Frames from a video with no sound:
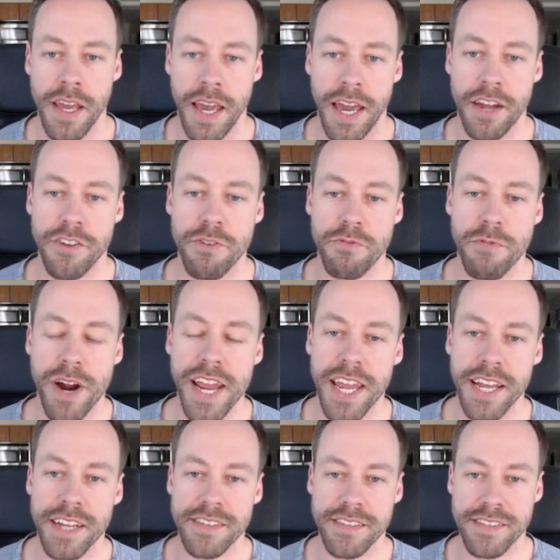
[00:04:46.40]
And on the
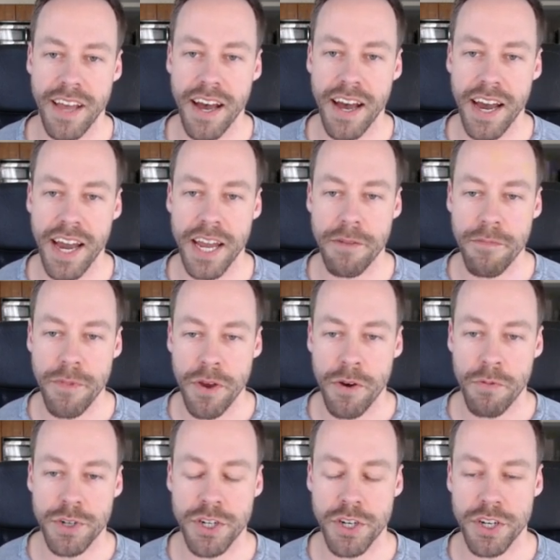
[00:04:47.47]
right-hand side,
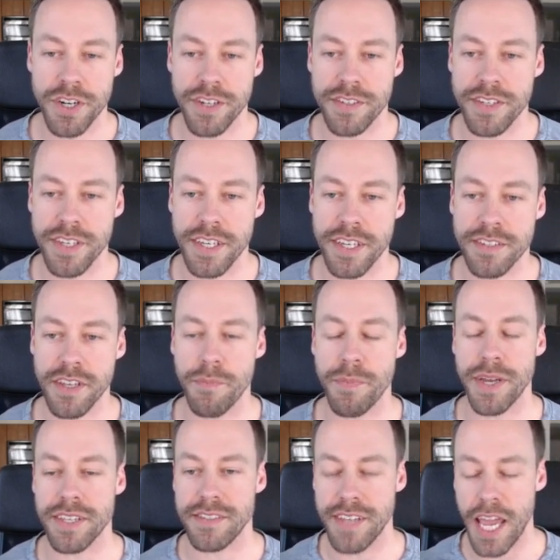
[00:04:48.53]
what you're going to see is some
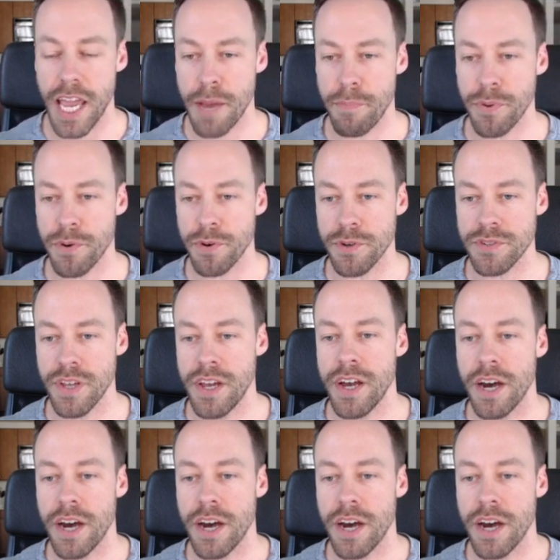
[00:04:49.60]
examples